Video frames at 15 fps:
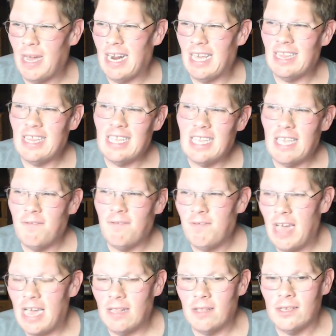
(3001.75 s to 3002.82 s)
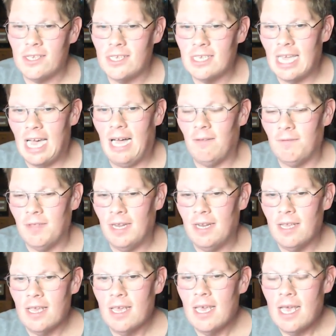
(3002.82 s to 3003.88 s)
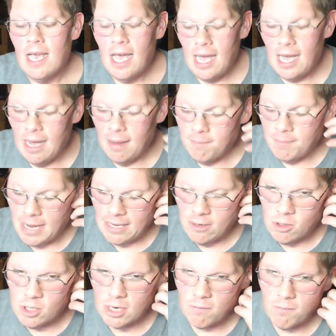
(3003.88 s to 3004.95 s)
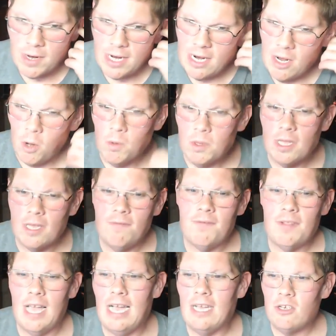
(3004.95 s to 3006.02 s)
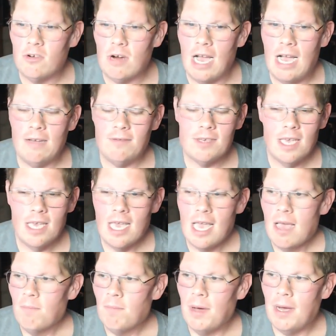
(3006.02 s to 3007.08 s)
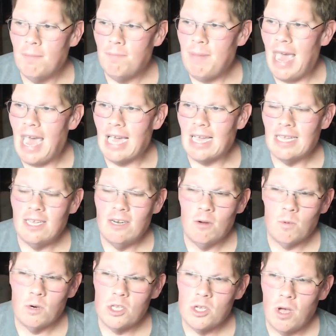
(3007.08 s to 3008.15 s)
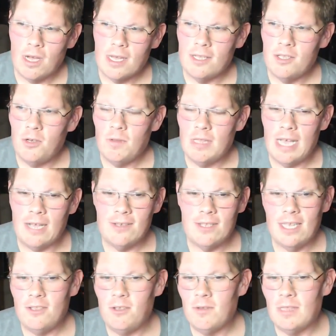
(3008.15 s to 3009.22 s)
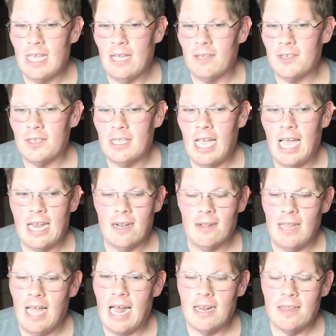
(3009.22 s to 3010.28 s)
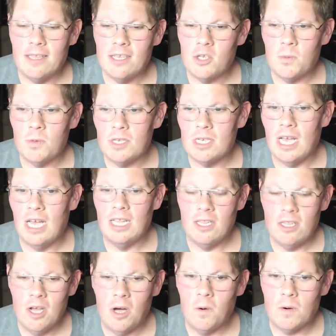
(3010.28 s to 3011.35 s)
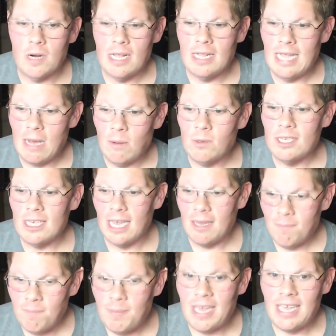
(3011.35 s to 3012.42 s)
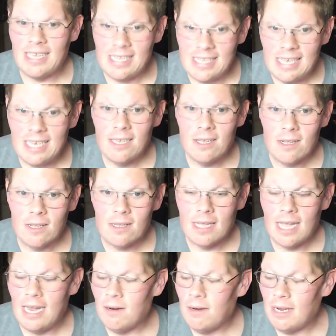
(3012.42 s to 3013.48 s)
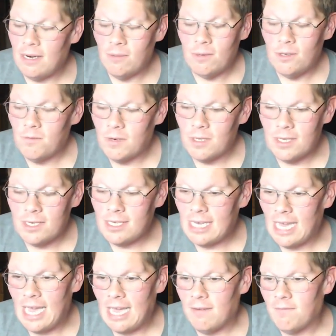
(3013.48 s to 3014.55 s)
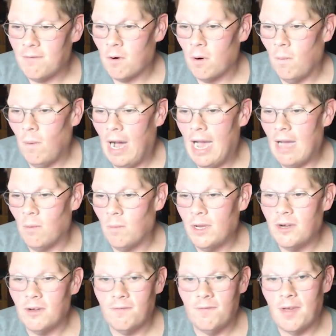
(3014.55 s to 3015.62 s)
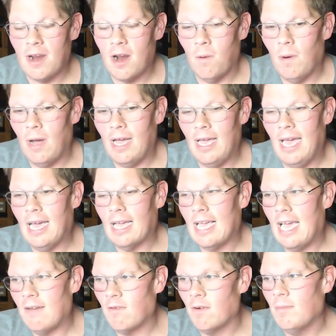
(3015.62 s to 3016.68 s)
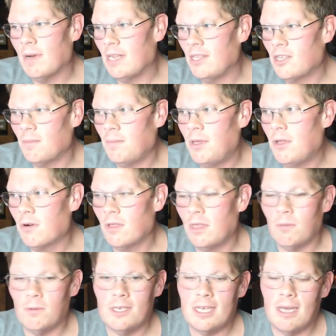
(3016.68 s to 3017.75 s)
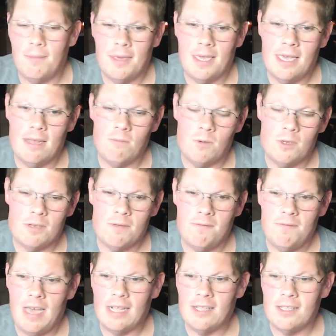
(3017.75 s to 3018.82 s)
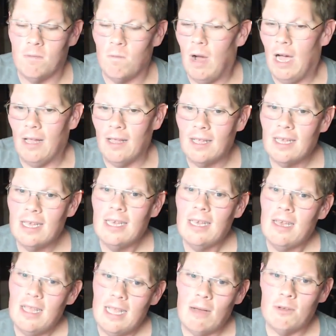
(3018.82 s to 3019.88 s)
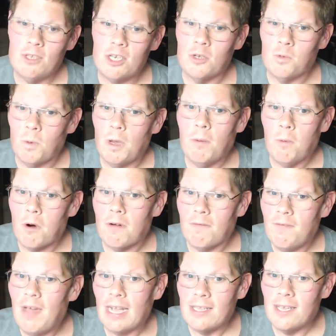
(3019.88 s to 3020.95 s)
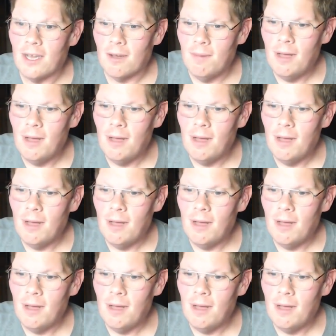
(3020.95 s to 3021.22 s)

And I think they finally solved it um, by using read-only flash drives. But back, you know, we're talking 2008, 2009. A lot of this was unknown, and that was a big deal. And, and it was really sad for a while. We couldn't figure out why, heck, everybody's computer that was coming in was infected. Well, that was because we were infecting them.